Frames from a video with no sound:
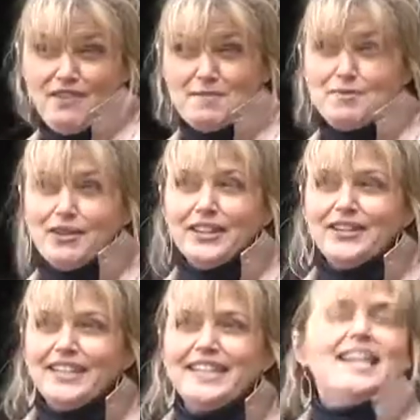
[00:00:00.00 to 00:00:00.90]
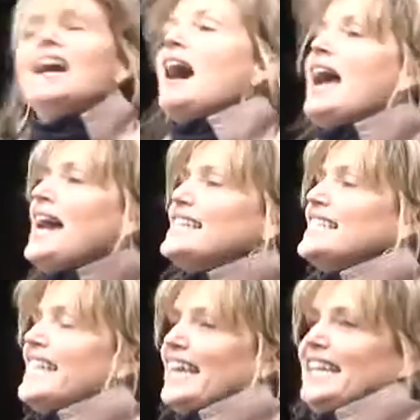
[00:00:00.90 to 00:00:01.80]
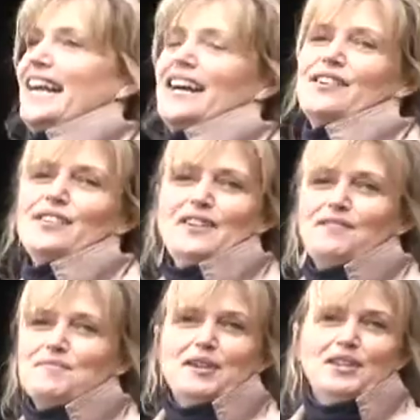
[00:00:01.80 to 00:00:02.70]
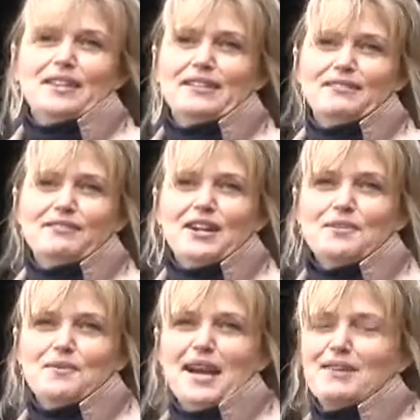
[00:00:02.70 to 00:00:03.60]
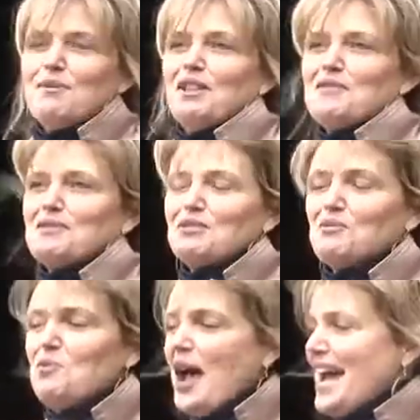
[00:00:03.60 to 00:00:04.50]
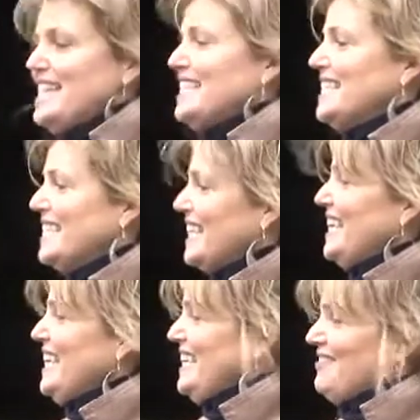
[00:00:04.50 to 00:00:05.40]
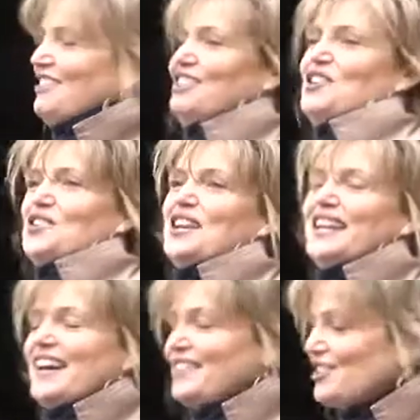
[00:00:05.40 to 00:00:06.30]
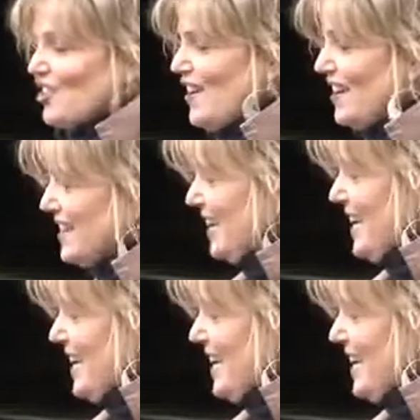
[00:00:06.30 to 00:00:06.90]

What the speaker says: February, I had to get it out of the building right away. Well, it was wet and sticky, and we loaded it on the truck.